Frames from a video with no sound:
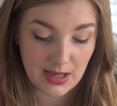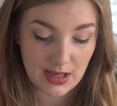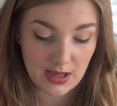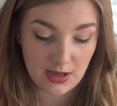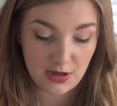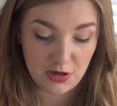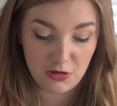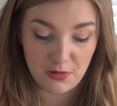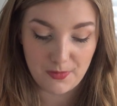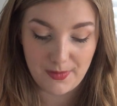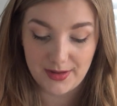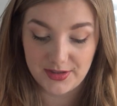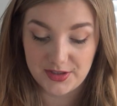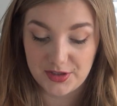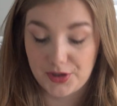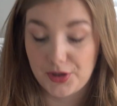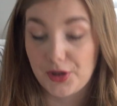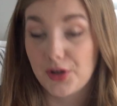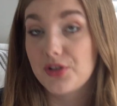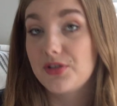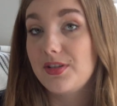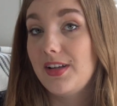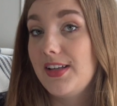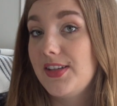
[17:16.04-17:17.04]
you'll be able to
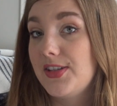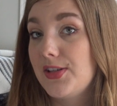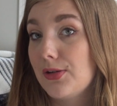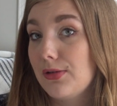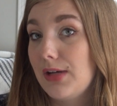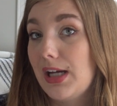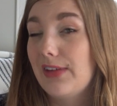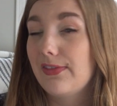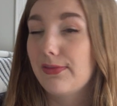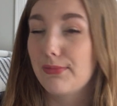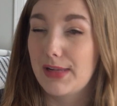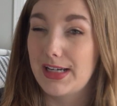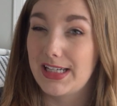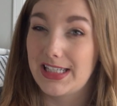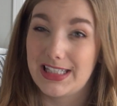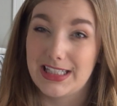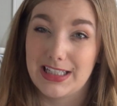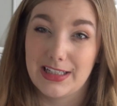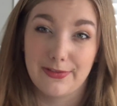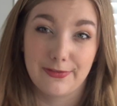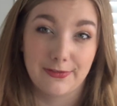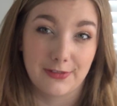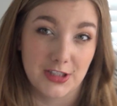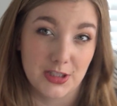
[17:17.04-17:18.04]
curse Israelite from a
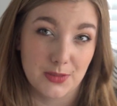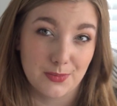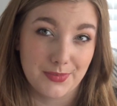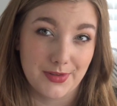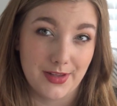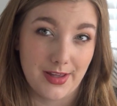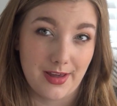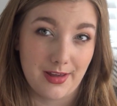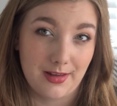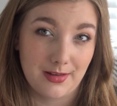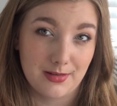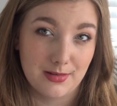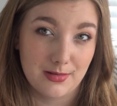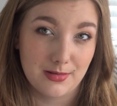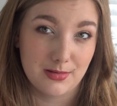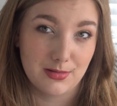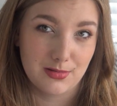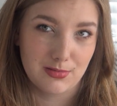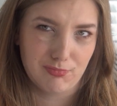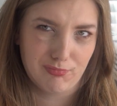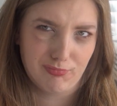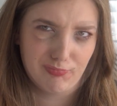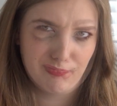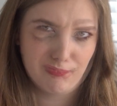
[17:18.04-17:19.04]
different
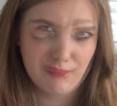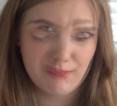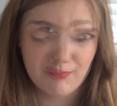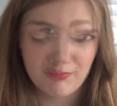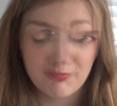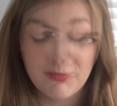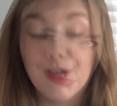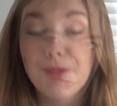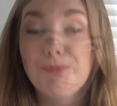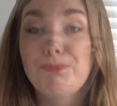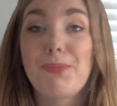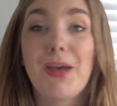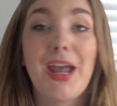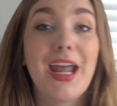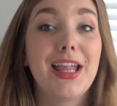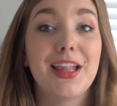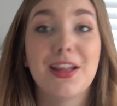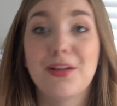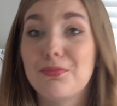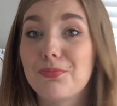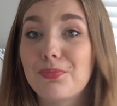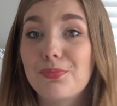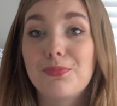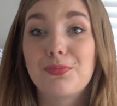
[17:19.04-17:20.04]
place. That
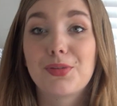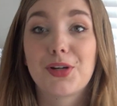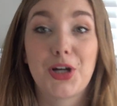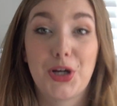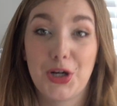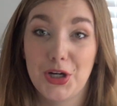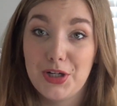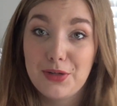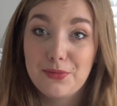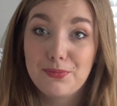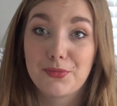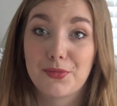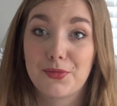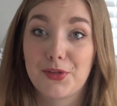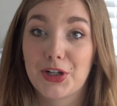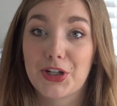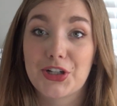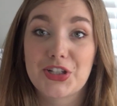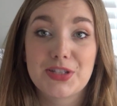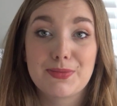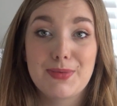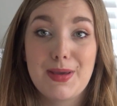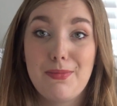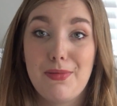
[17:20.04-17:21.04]
Balaam couldn't
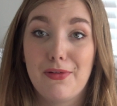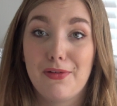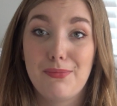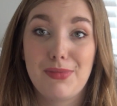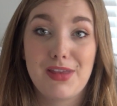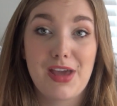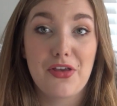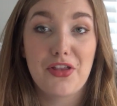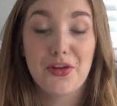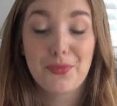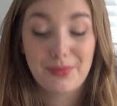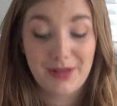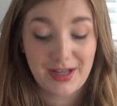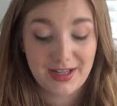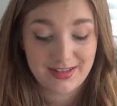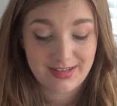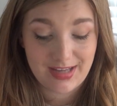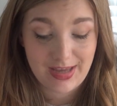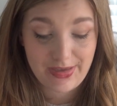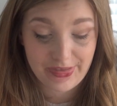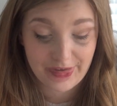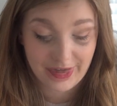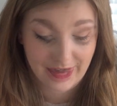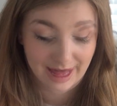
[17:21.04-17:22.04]
curse people from the other place
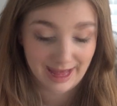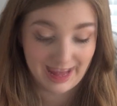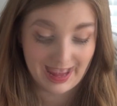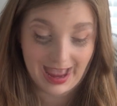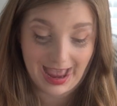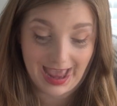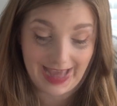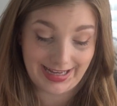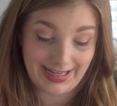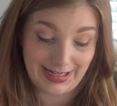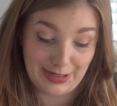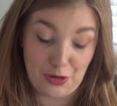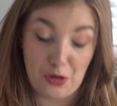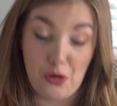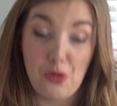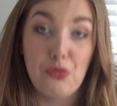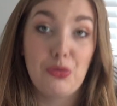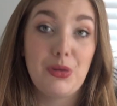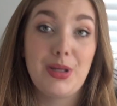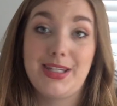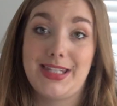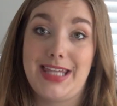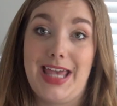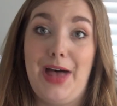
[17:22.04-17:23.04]
either. I can
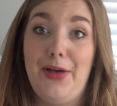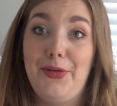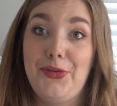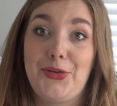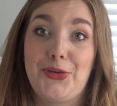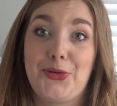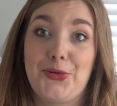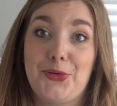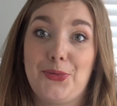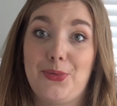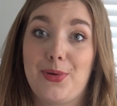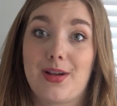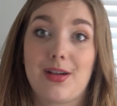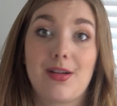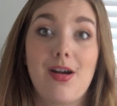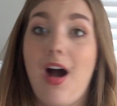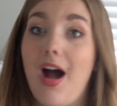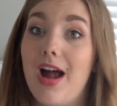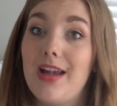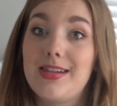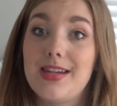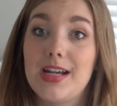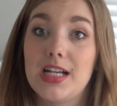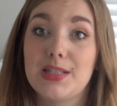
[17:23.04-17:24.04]
only tell you what
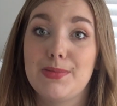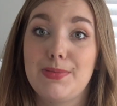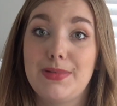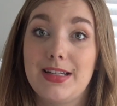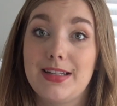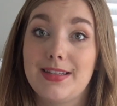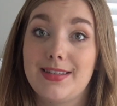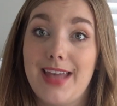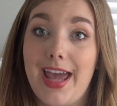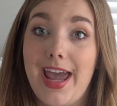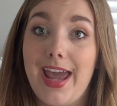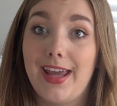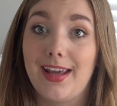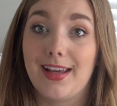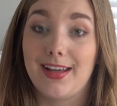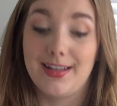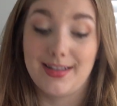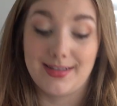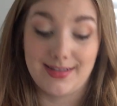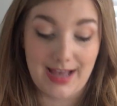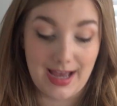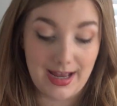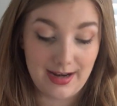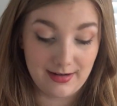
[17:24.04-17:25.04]
God tells me to say, he
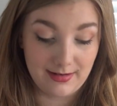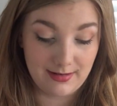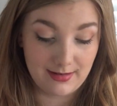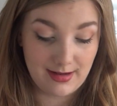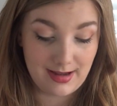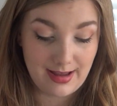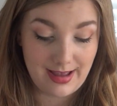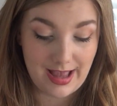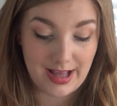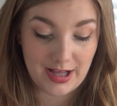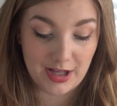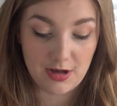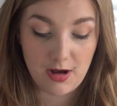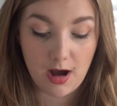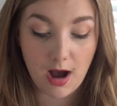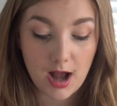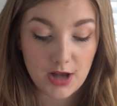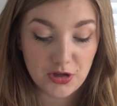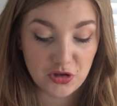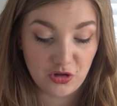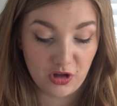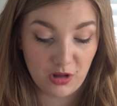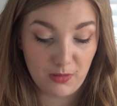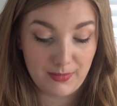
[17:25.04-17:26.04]
said. And
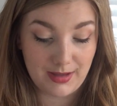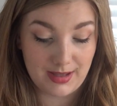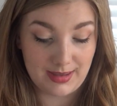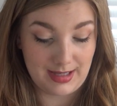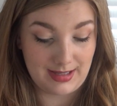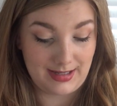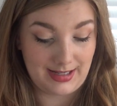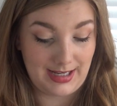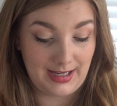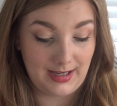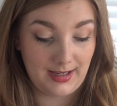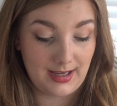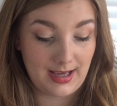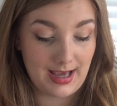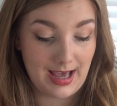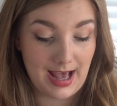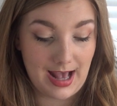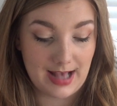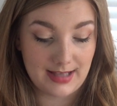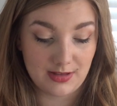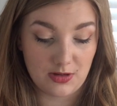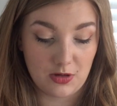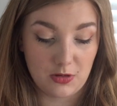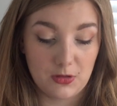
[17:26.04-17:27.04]
God told me that he
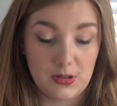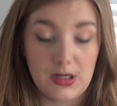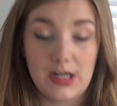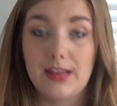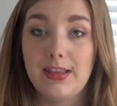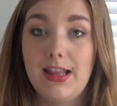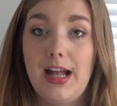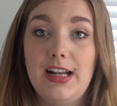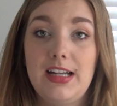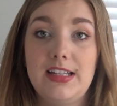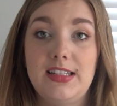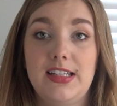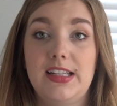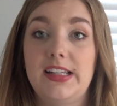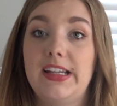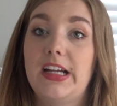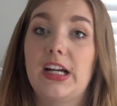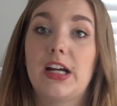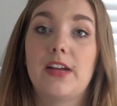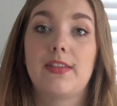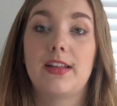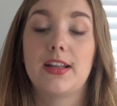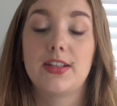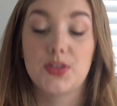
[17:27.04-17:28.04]
has already led and taken
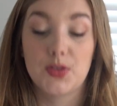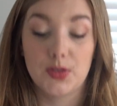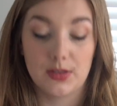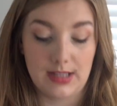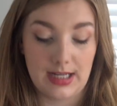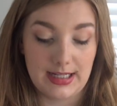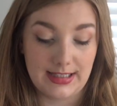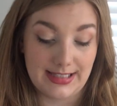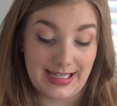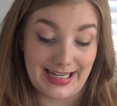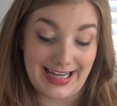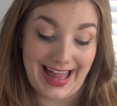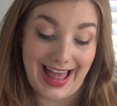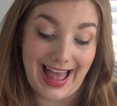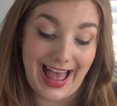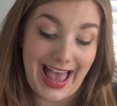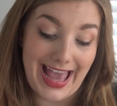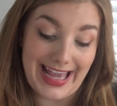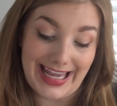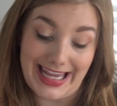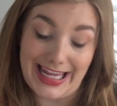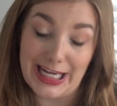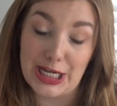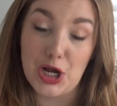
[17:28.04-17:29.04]
care of the Israelites, and
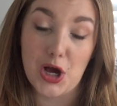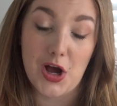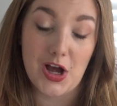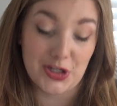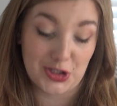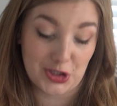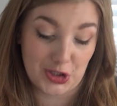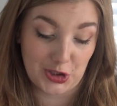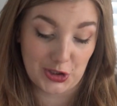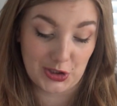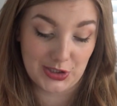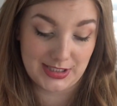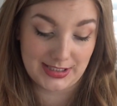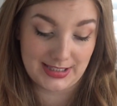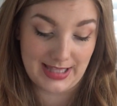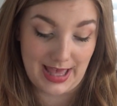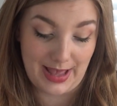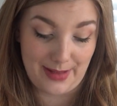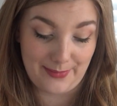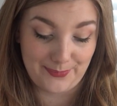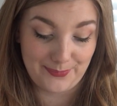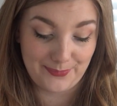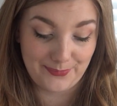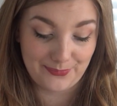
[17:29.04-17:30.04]
I cannot curse
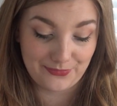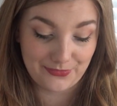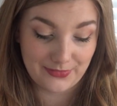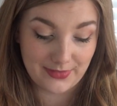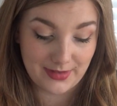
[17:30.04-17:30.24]
them.